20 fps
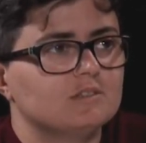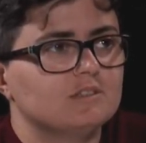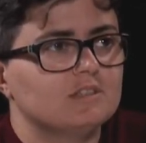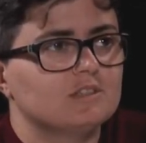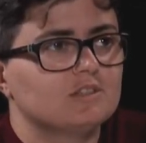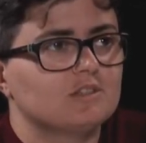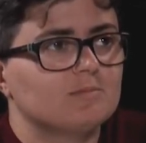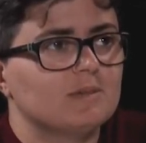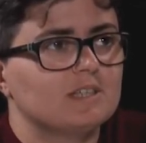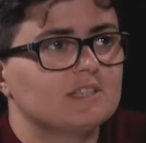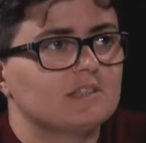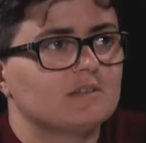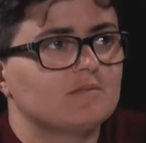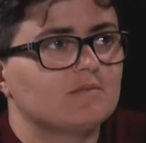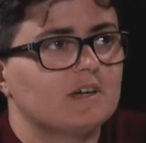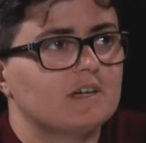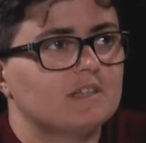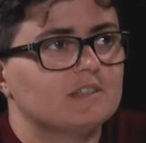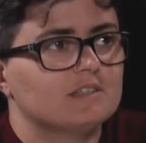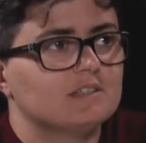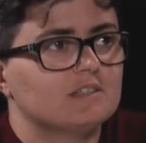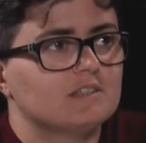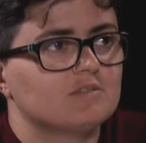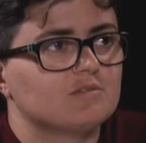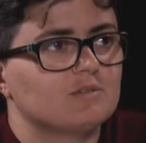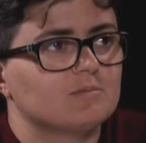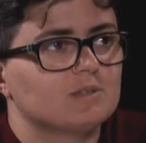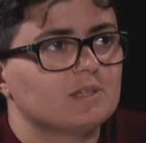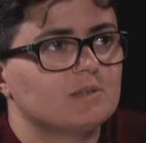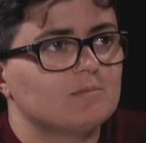It's domestic violence, it's
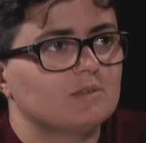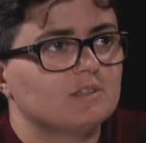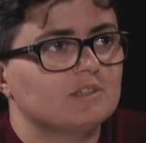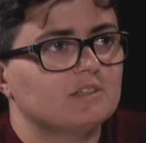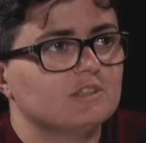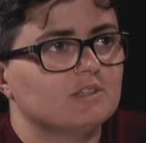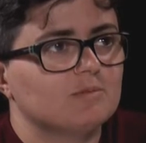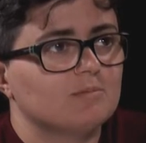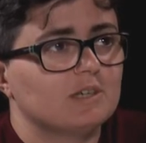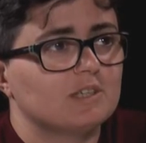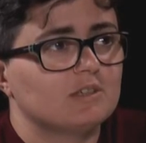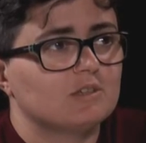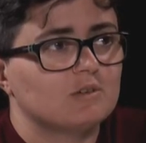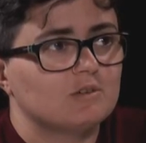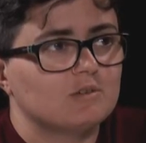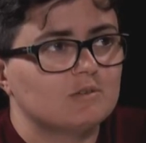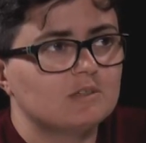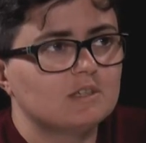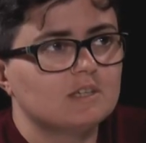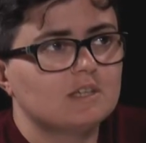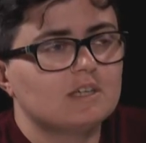from someone that you might know.